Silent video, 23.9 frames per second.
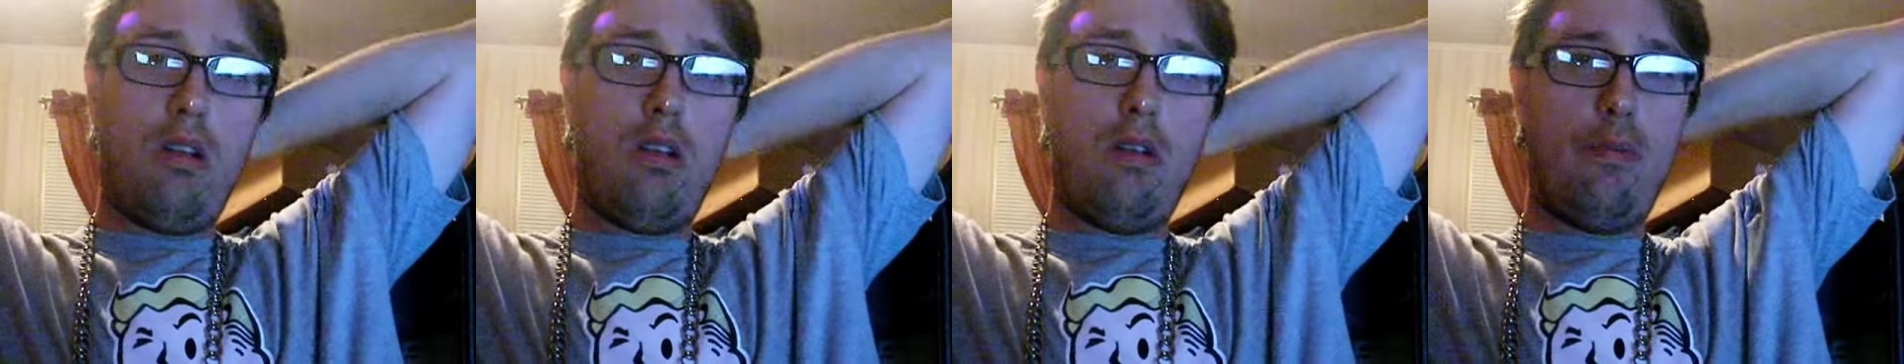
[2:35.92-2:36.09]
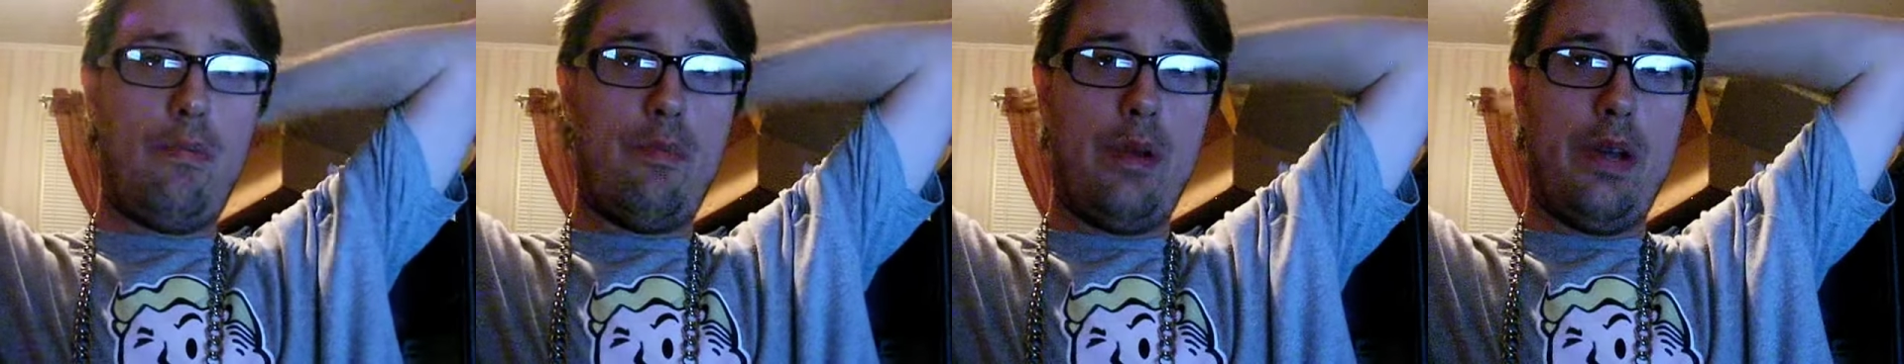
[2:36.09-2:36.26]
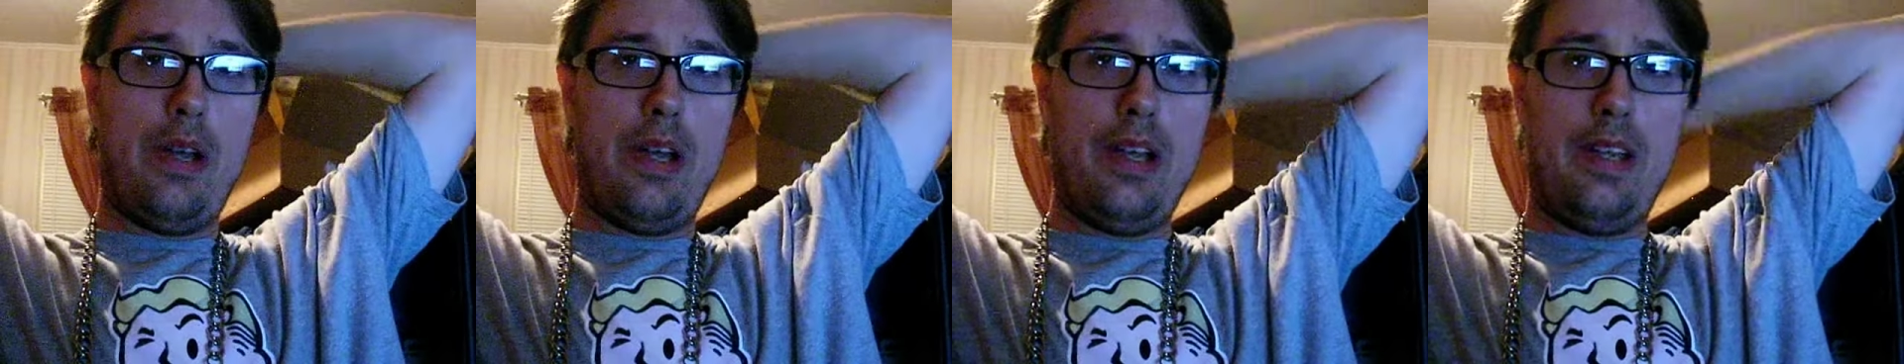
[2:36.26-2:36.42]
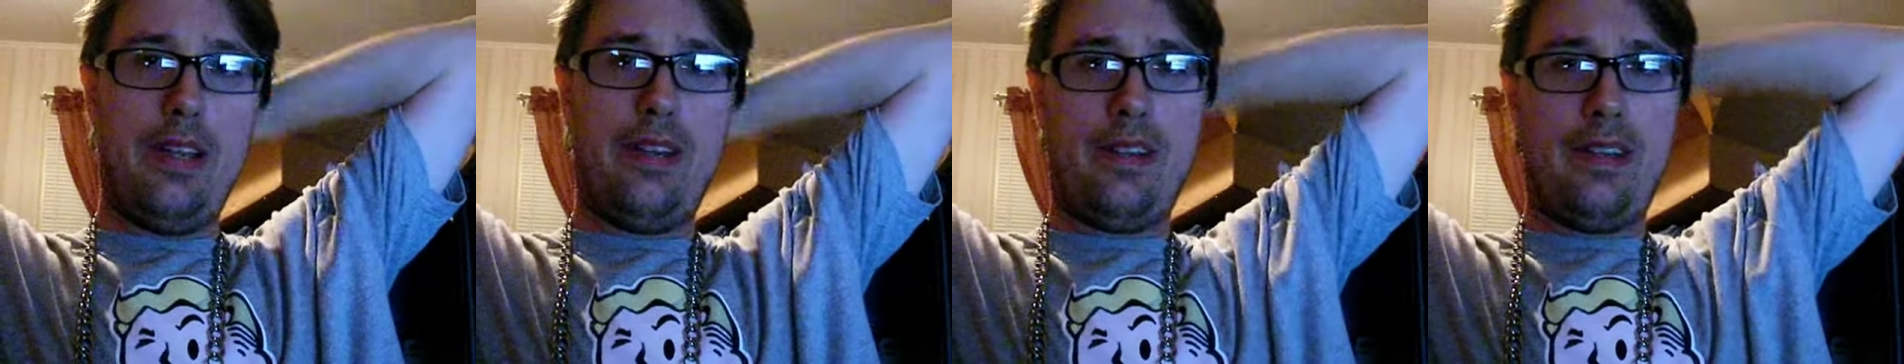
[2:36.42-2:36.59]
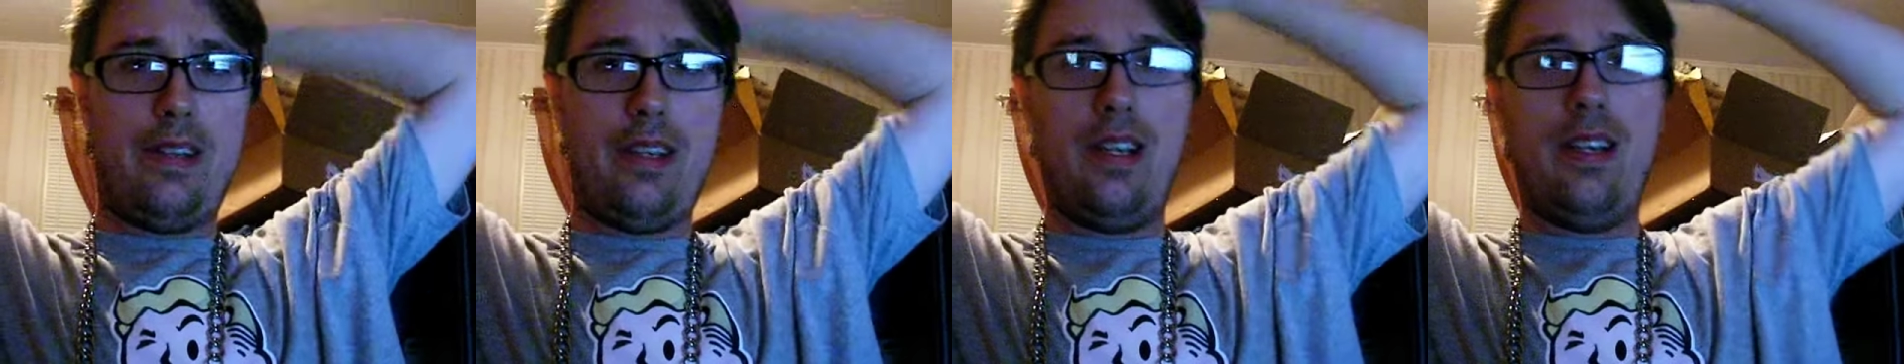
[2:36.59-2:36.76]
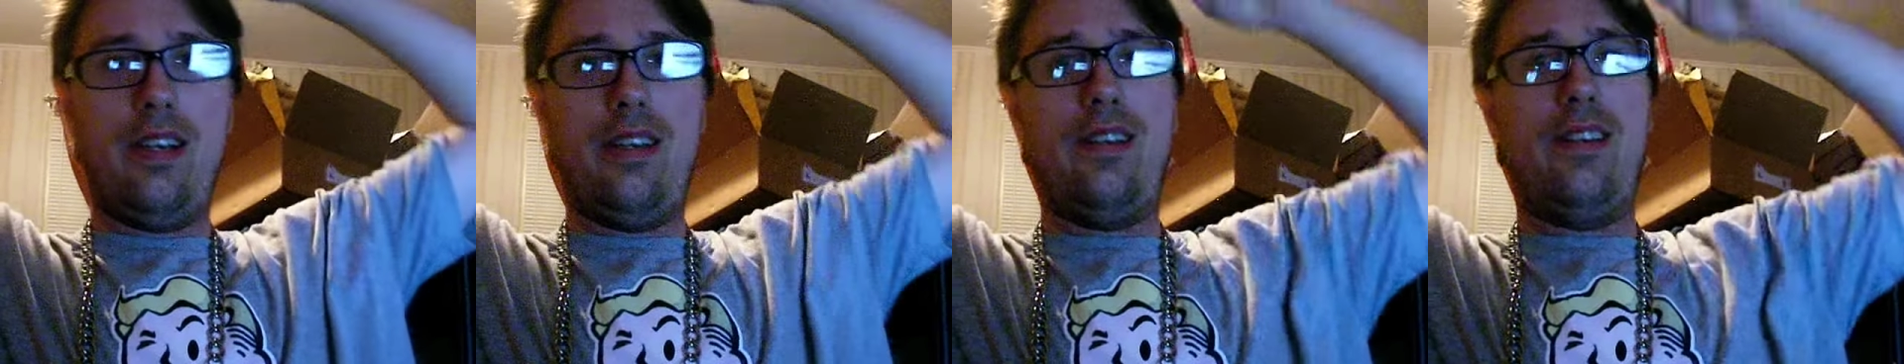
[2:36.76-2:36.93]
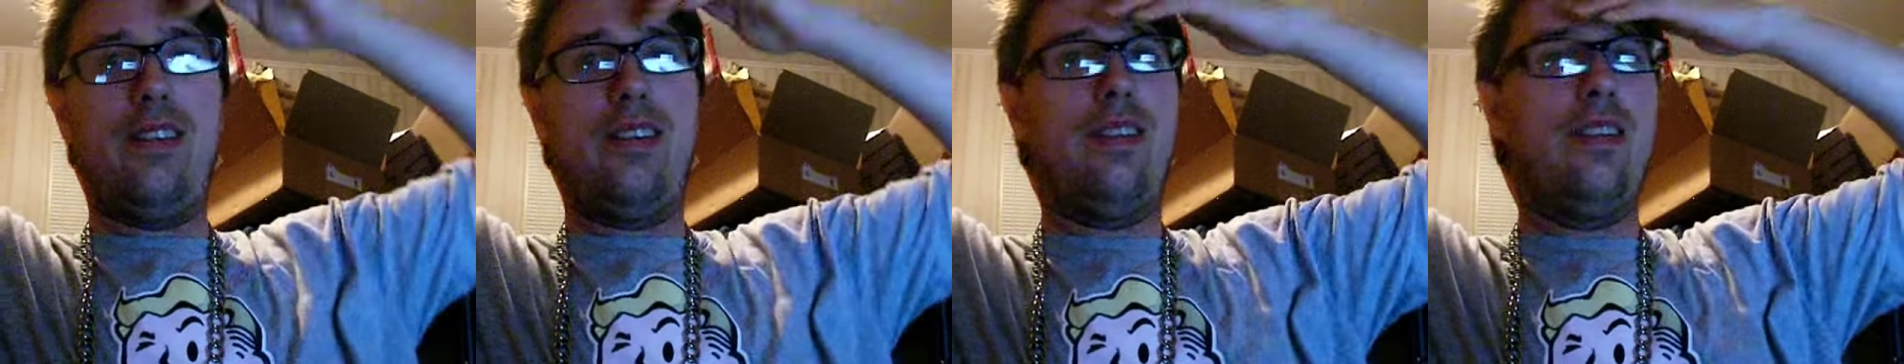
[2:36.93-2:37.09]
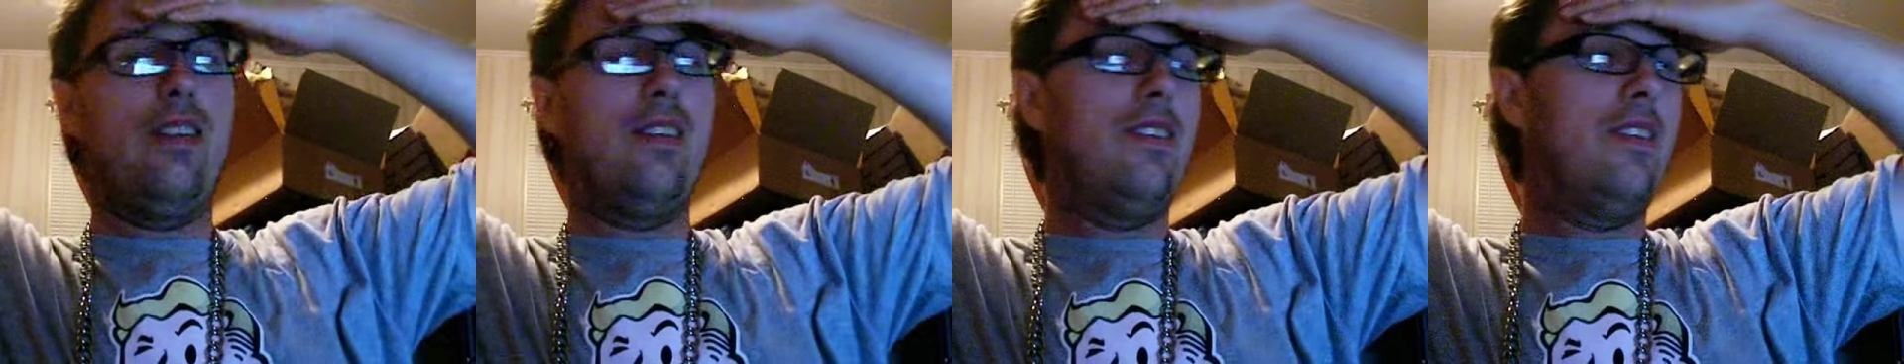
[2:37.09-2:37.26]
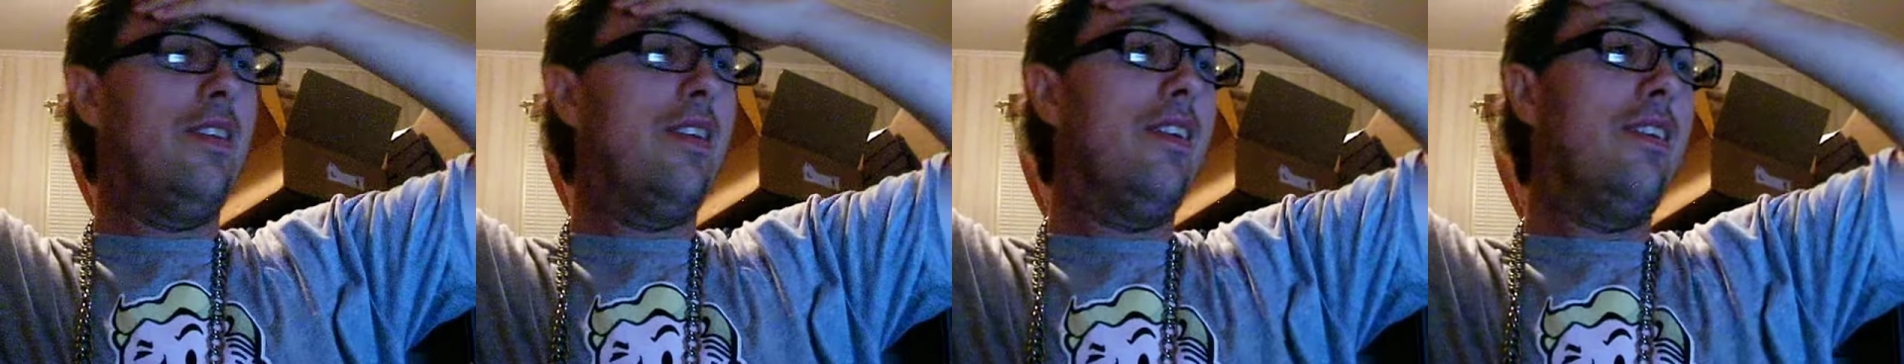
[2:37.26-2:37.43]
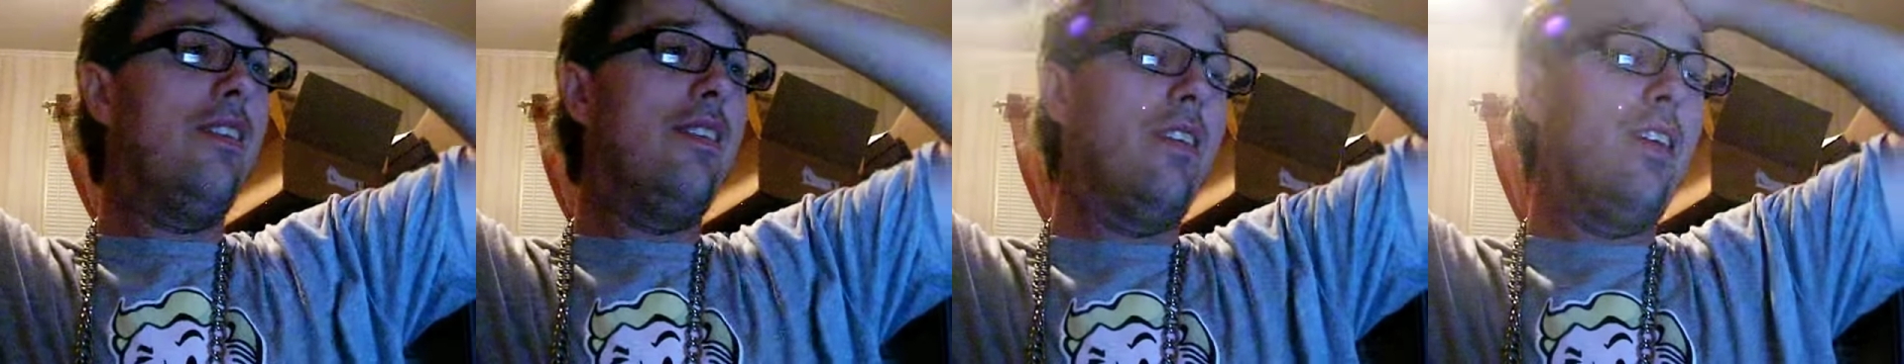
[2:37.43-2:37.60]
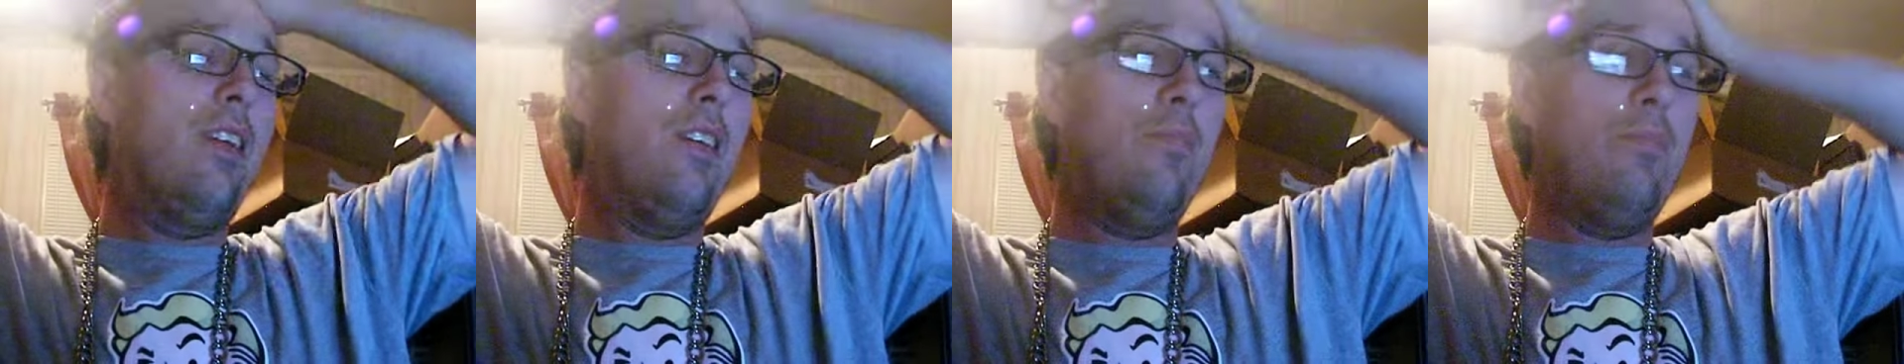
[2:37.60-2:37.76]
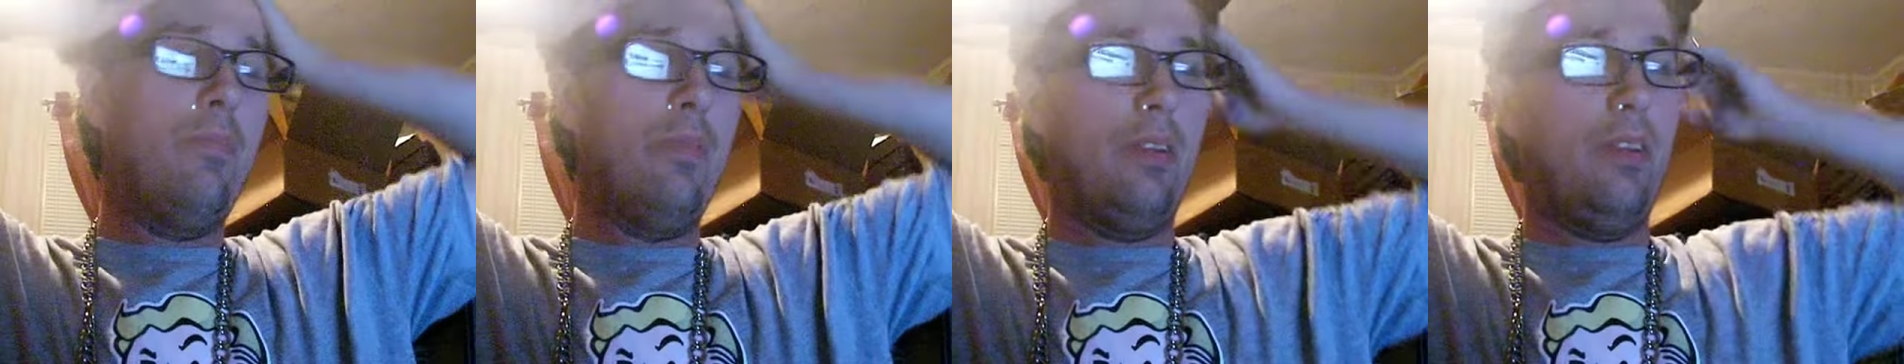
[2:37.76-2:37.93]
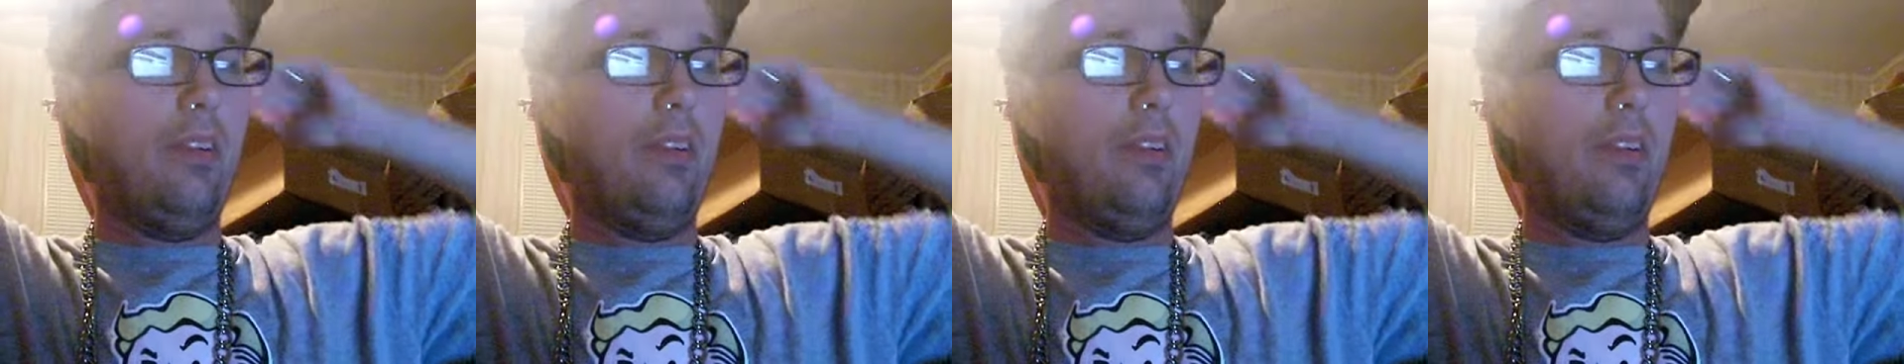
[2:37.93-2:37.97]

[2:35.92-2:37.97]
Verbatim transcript: But it's just, it just happen.